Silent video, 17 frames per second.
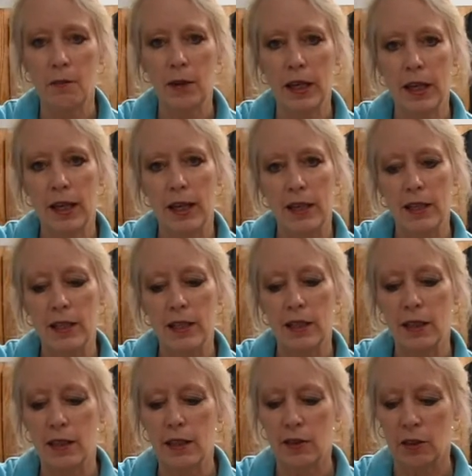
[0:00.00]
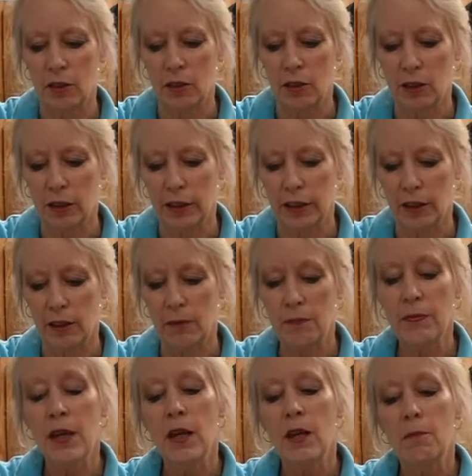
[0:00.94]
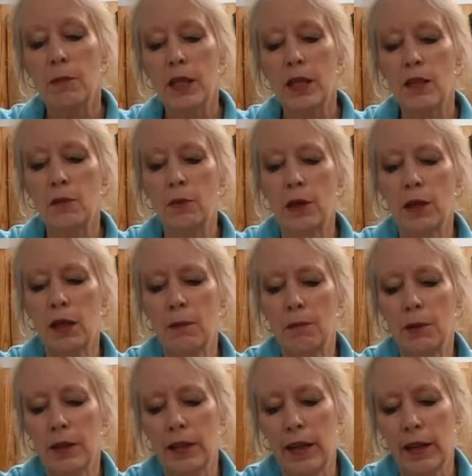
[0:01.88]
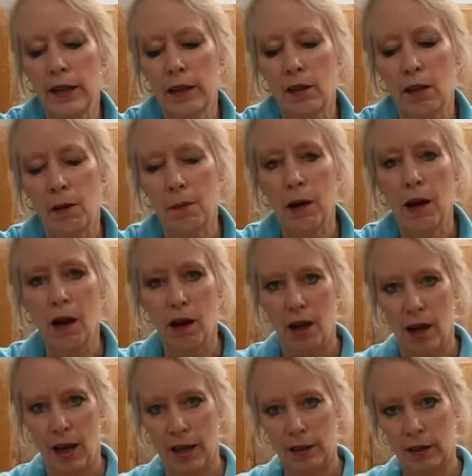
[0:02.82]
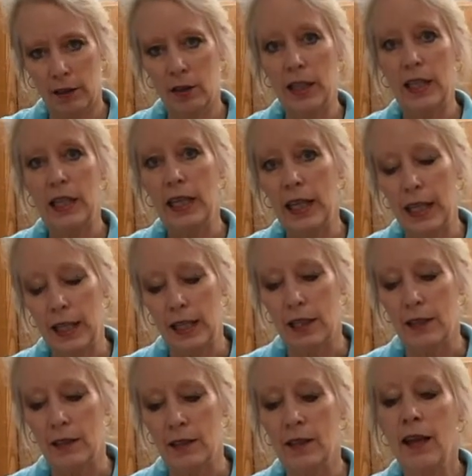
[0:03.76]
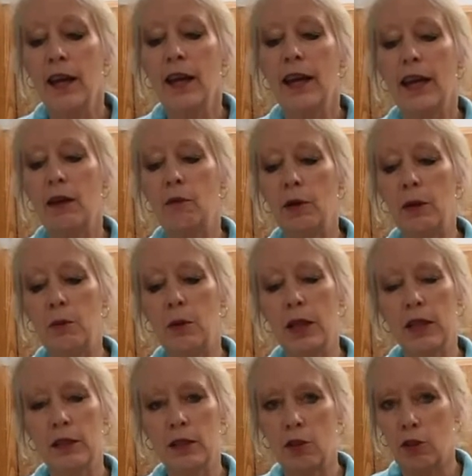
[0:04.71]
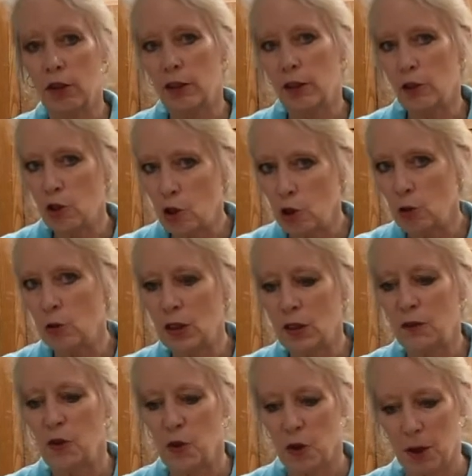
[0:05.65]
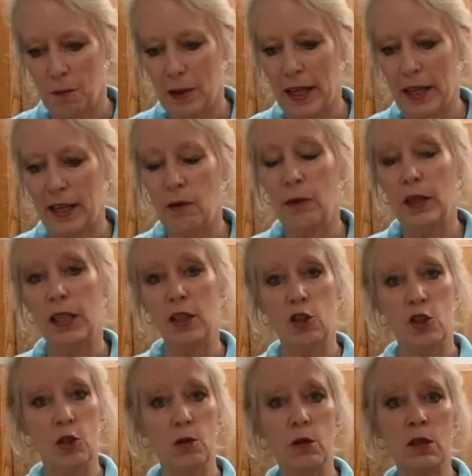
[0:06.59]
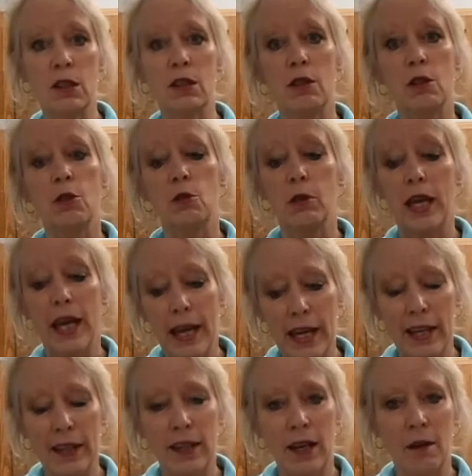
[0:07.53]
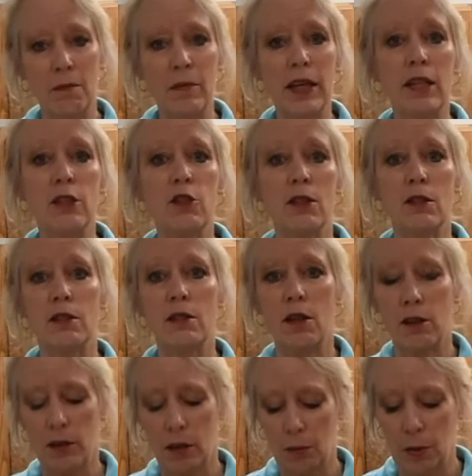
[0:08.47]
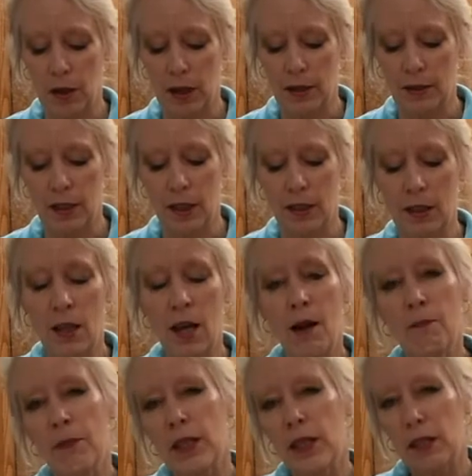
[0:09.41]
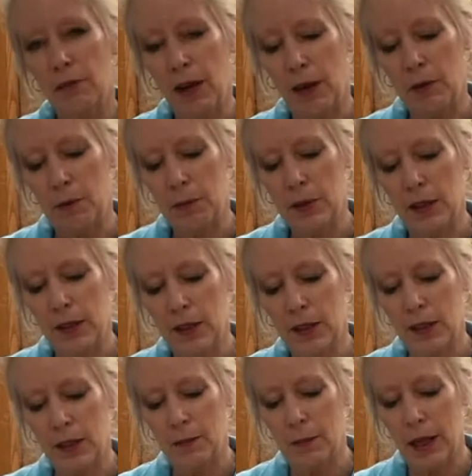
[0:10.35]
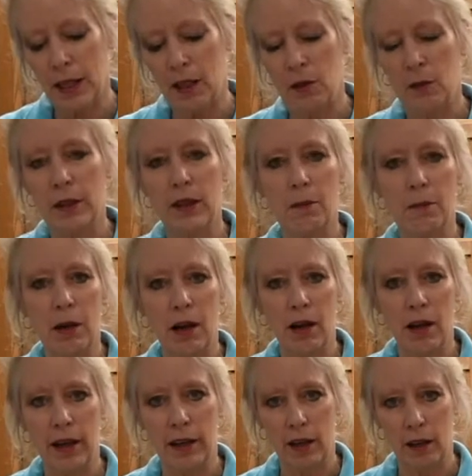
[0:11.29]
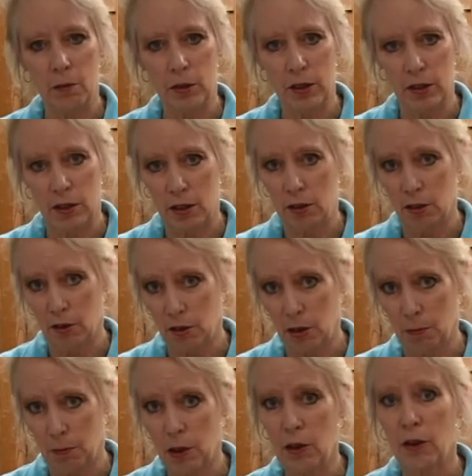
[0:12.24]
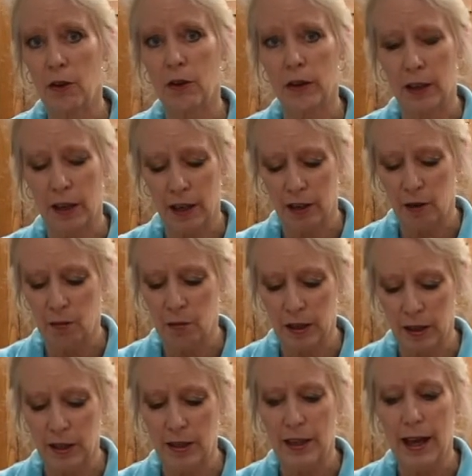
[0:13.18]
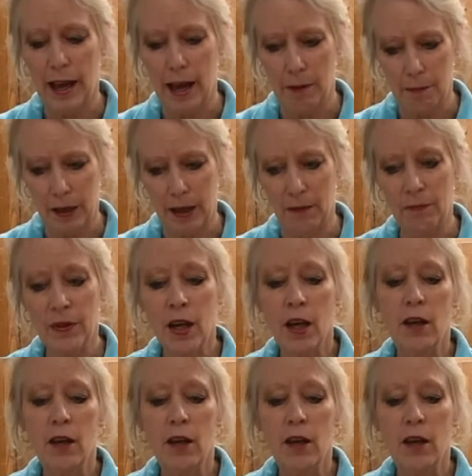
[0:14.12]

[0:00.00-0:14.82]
I went ahead and did these earlier because we're going to put that in our pot to heat, and we want to start our juice forming, and we need juice to can them and just start the process, because if I would put this tomato in the pot, it would just start to burn, and I don't want that to happen.